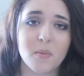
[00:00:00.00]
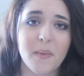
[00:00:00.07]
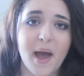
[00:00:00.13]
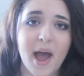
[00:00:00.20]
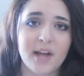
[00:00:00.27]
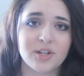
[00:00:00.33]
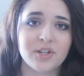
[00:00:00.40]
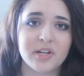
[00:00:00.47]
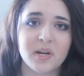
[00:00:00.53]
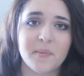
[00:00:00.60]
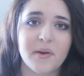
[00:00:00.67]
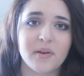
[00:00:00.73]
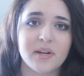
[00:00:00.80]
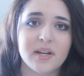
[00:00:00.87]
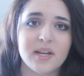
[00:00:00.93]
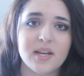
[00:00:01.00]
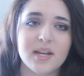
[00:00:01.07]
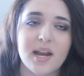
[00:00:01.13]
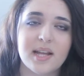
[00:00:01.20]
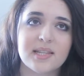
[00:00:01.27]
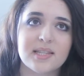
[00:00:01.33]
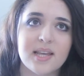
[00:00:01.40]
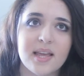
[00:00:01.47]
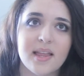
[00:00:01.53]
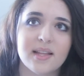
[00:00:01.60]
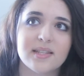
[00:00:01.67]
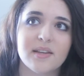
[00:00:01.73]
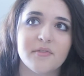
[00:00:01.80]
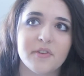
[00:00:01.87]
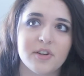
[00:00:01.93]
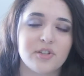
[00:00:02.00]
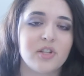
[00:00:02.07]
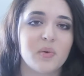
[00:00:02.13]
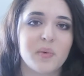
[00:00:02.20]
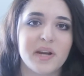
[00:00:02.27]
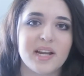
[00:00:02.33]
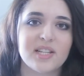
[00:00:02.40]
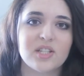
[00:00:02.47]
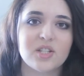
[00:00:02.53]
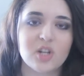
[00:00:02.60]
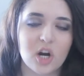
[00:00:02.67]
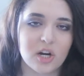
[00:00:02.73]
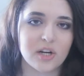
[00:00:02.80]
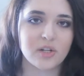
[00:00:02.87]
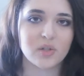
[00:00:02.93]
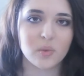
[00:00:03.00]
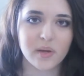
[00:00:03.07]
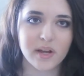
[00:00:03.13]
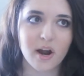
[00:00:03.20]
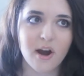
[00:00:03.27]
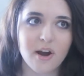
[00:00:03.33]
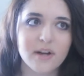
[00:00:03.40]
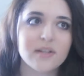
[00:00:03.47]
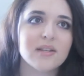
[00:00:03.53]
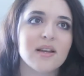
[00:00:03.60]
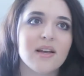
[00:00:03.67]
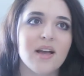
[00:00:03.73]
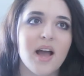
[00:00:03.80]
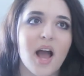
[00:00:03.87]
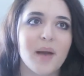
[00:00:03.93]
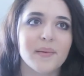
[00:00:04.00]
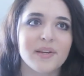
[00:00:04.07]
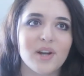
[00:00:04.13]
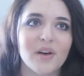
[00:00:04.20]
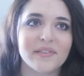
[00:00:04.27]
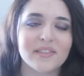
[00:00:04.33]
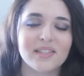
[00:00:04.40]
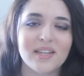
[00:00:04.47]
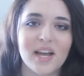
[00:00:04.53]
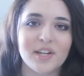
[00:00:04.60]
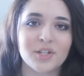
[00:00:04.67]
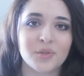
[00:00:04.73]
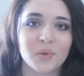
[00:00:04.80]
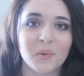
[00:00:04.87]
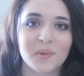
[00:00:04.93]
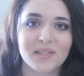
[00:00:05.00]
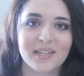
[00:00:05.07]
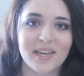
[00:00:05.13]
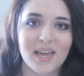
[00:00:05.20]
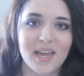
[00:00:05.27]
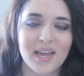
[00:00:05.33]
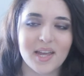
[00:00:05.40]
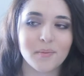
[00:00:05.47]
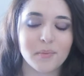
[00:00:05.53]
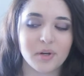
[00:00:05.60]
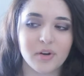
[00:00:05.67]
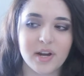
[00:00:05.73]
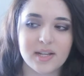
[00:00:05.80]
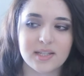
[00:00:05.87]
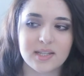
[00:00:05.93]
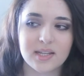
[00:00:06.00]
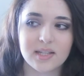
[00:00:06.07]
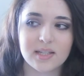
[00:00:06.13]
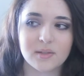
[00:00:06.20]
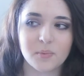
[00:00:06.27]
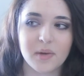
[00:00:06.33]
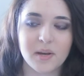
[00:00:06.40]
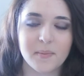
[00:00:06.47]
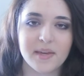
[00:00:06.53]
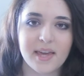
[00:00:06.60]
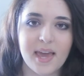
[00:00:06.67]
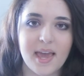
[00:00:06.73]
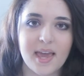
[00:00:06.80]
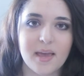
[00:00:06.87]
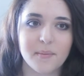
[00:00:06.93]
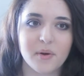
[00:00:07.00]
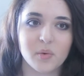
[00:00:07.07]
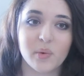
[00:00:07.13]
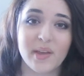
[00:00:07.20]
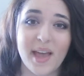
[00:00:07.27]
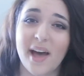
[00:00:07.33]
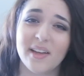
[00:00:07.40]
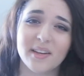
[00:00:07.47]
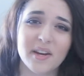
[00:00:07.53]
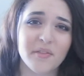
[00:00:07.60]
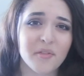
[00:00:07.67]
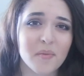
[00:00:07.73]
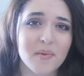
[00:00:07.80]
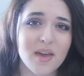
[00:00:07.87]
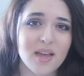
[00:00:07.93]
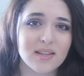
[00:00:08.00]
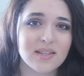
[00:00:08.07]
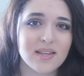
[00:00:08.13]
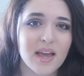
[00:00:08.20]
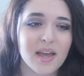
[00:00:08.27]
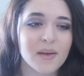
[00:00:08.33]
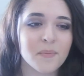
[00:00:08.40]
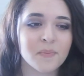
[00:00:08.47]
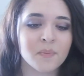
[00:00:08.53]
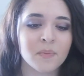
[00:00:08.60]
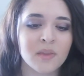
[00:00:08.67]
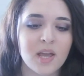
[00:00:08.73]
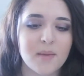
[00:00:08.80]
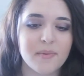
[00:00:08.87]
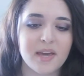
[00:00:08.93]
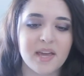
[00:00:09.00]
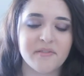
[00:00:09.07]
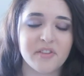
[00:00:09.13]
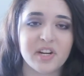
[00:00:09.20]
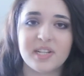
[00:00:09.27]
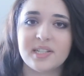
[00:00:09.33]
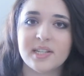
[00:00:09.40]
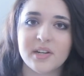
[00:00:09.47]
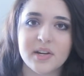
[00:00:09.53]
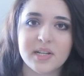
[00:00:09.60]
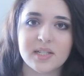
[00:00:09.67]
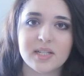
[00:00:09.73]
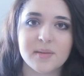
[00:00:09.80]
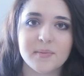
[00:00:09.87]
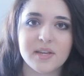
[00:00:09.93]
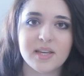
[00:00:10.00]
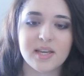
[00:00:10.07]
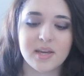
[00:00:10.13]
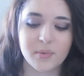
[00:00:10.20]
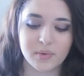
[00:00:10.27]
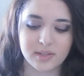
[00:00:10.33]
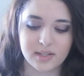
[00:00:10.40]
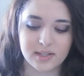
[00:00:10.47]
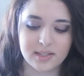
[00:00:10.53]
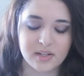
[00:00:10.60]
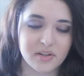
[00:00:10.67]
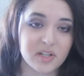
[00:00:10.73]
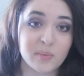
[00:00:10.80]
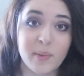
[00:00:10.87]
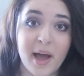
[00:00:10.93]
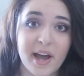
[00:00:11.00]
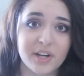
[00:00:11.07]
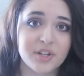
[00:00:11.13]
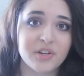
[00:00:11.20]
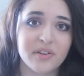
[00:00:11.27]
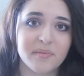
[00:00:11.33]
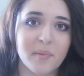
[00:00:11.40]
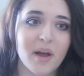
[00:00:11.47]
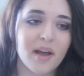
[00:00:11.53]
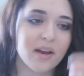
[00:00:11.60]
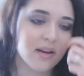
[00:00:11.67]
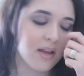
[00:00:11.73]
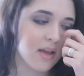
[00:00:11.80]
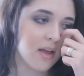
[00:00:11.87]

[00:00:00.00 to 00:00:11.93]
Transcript: passionate about it and I'd say that's officially when I started doing art. I mean obviously I drew as a kid but grade 6 is when it became a reality for me I'd say. It became very serious to me. It was a serious passion of mine